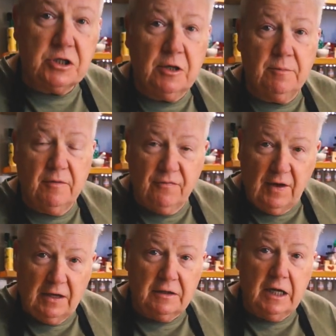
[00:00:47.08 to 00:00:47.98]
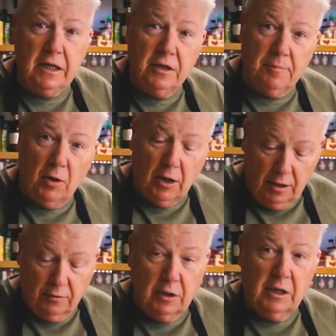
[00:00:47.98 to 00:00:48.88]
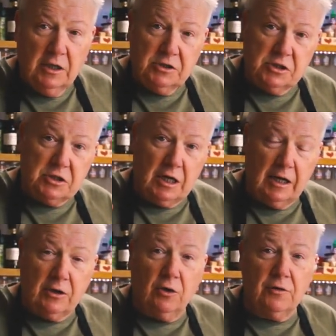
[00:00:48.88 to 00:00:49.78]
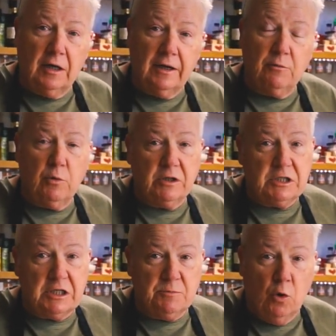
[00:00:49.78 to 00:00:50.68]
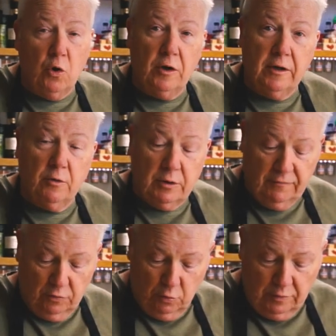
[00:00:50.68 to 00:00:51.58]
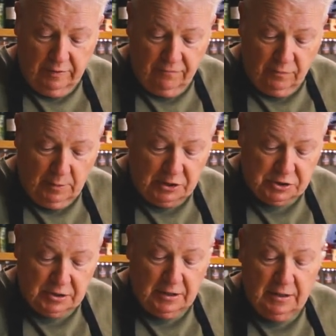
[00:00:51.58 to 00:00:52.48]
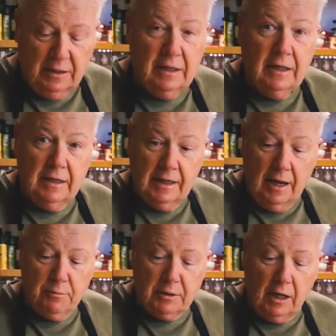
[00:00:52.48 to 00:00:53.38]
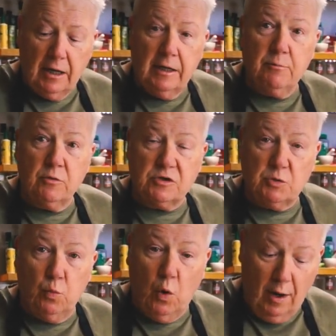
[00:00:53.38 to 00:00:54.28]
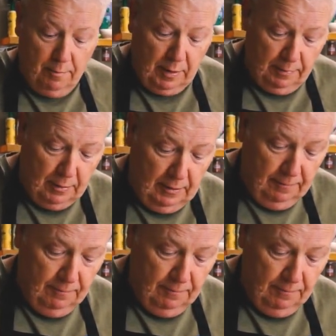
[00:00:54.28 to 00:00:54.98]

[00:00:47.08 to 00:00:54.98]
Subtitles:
can be found in the bio. Just click on the link where it says more and it will give you all the information. Now we're going in with some white pepper,